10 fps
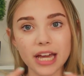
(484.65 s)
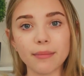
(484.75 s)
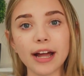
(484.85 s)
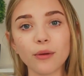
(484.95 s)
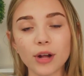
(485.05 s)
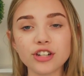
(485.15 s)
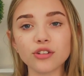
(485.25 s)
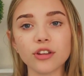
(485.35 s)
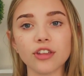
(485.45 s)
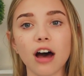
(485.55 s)
And my
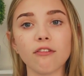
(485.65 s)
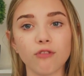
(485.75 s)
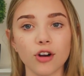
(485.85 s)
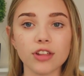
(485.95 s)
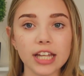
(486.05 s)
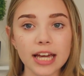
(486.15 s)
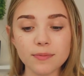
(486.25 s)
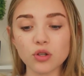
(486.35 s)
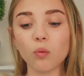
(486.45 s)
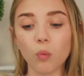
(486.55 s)
original thought for the
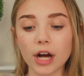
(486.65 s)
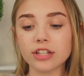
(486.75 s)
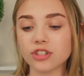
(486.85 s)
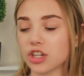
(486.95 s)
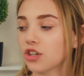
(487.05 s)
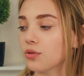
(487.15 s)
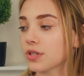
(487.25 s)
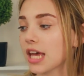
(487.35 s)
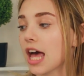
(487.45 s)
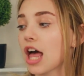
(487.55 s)
lips was to
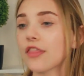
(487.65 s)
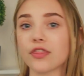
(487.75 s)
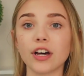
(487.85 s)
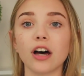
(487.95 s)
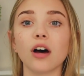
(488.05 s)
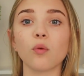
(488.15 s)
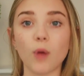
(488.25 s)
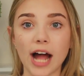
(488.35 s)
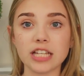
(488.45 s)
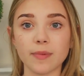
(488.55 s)
use the
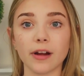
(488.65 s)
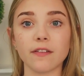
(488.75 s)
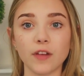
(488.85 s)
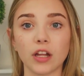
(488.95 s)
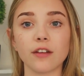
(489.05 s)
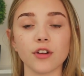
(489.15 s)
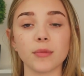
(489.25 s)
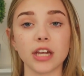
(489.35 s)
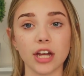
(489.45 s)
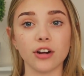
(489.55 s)
raspberry filling from
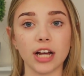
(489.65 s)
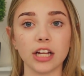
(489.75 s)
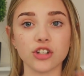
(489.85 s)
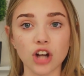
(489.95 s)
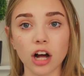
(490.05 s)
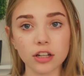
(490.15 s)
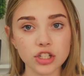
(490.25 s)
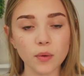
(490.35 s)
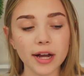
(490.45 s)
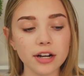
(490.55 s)
the Ghirardelli
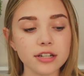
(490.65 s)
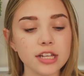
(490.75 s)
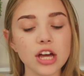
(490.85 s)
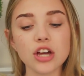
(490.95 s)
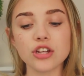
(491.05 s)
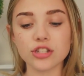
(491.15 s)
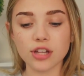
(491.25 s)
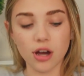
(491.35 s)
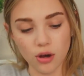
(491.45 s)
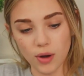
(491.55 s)
chocolate squares.
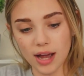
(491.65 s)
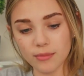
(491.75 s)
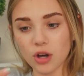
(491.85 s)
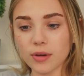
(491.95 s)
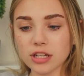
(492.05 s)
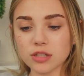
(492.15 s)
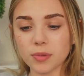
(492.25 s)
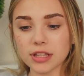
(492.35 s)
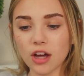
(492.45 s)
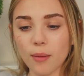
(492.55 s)
So I'm going to
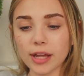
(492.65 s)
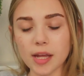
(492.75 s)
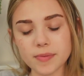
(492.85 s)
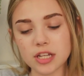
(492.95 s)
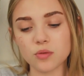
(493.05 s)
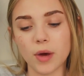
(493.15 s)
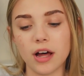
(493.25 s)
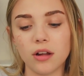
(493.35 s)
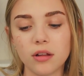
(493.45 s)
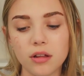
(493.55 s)
put that on my lips as
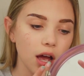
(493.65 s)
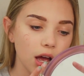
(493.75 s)
well.